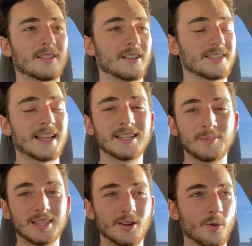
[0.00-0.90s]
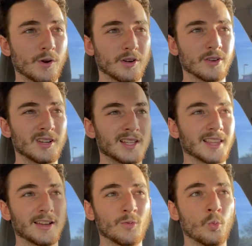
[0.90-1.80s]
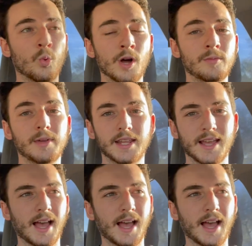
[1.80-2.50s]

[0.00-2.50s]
uh, sending me the order like one minute